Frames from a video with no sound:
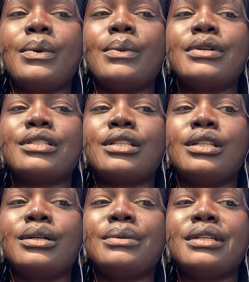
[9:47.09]
was
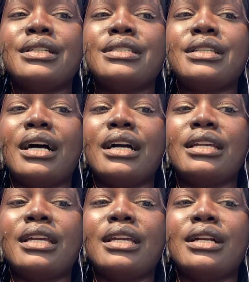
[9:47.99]
low-key
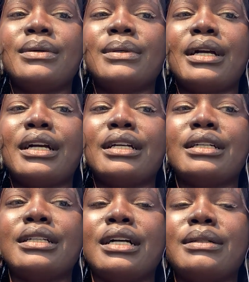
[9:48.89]
dying,
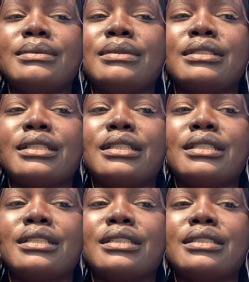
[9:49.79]
okay? I was
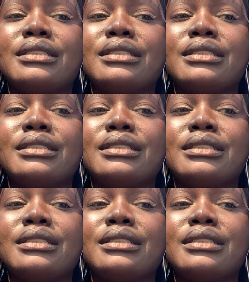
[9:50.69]
like,